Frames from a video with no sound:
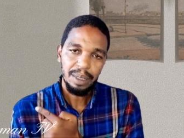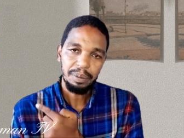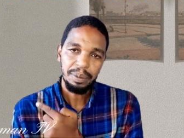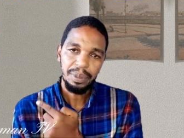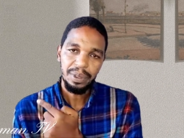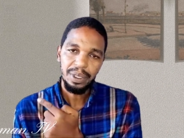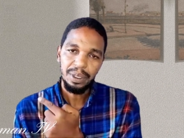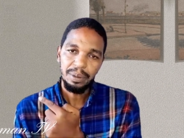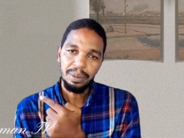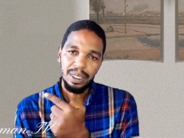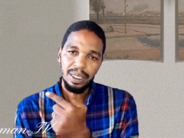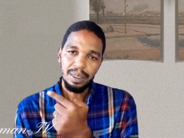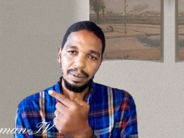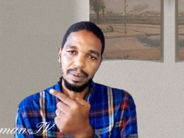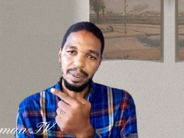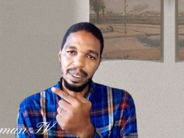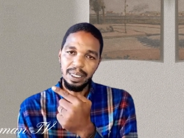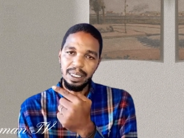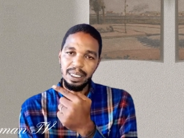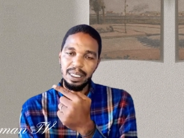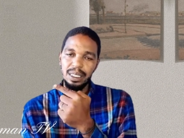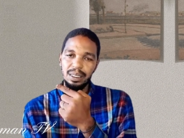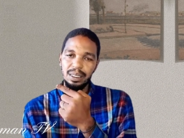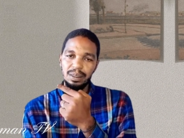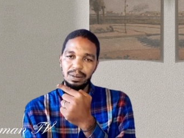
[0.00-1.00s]
people ever see
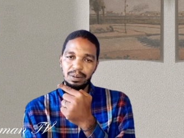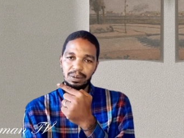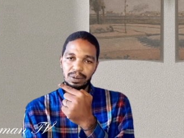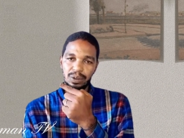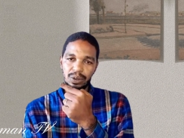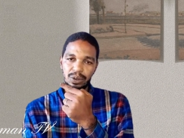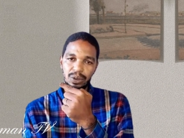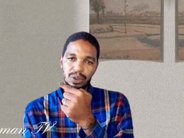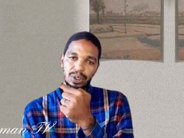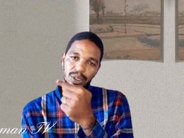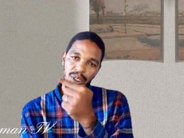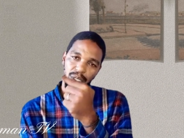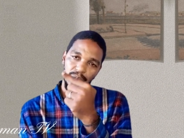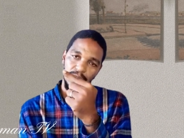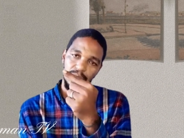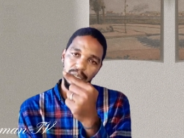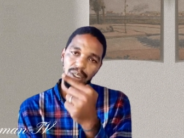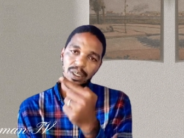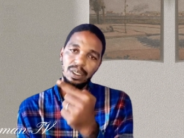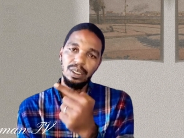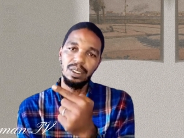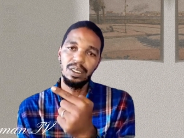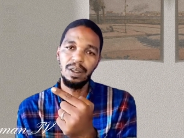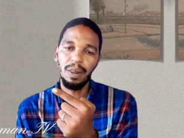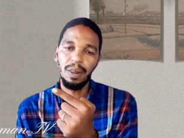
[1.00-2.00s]
you. So,
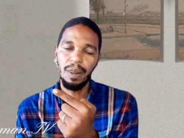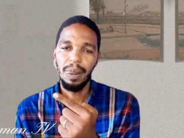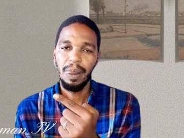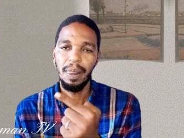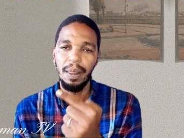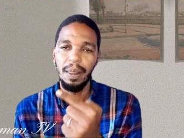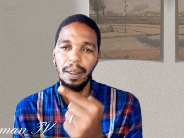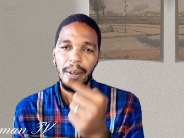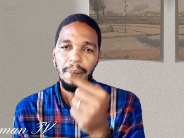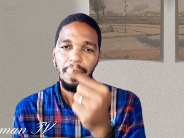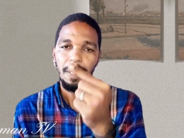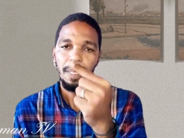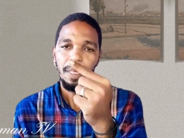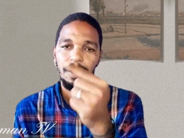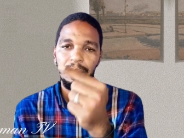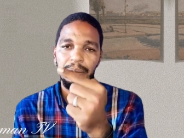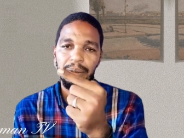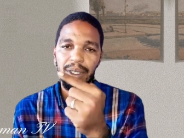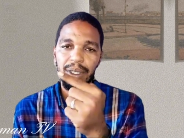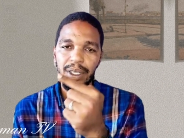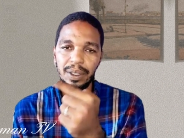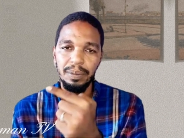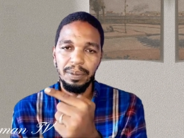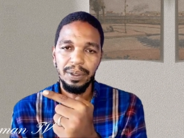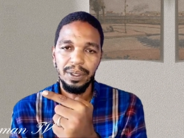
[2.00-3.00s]
big
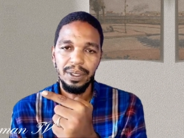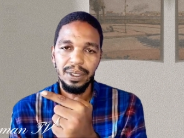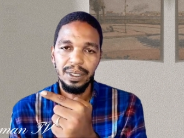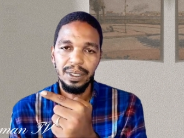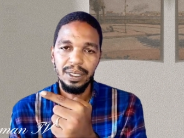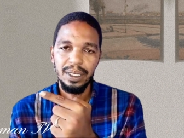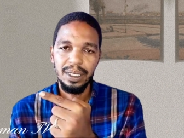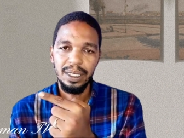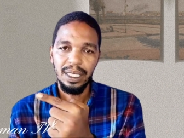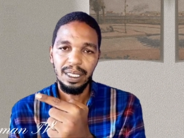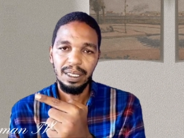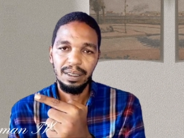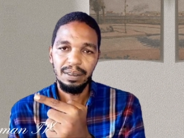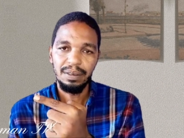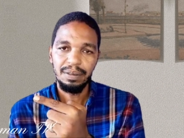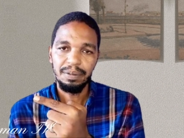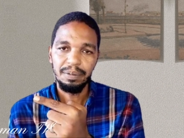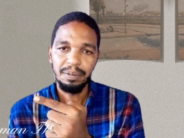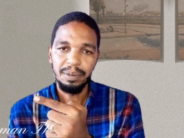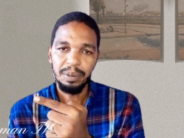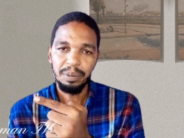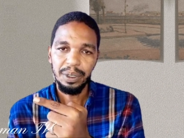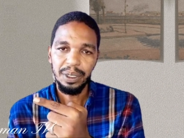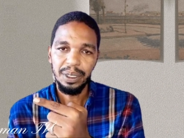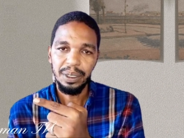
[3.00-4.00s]
up on yourself,
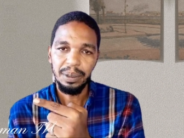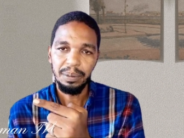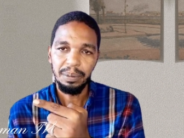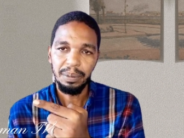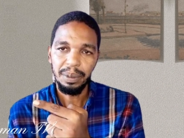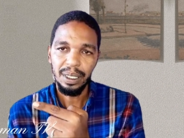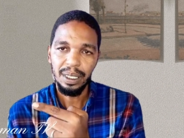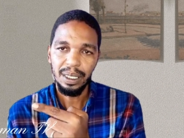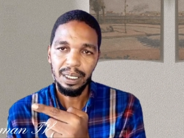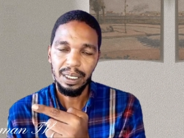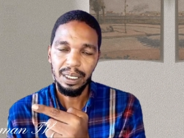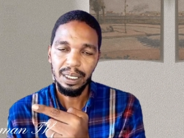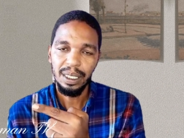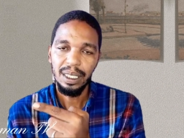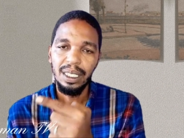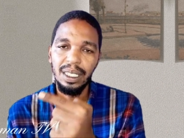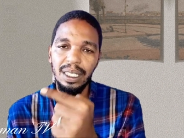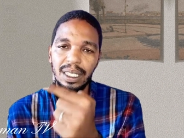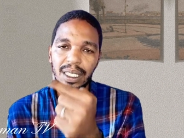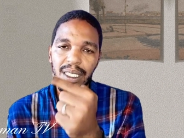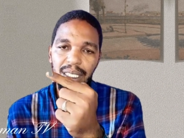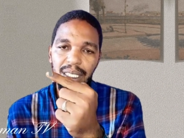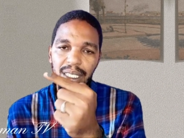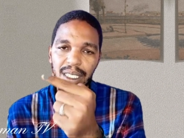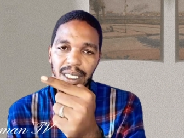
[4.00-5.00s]
people.
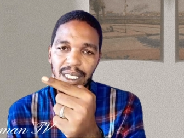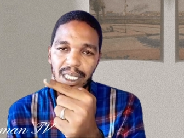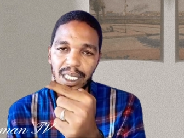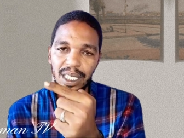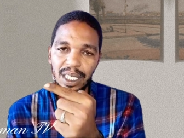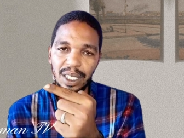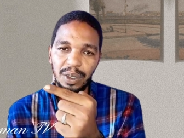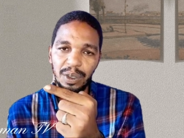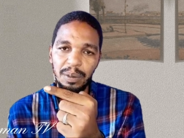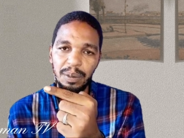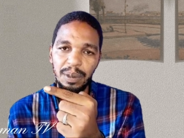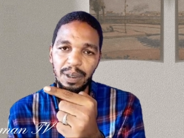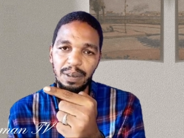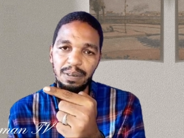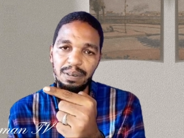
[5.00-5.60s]
Yeah, what I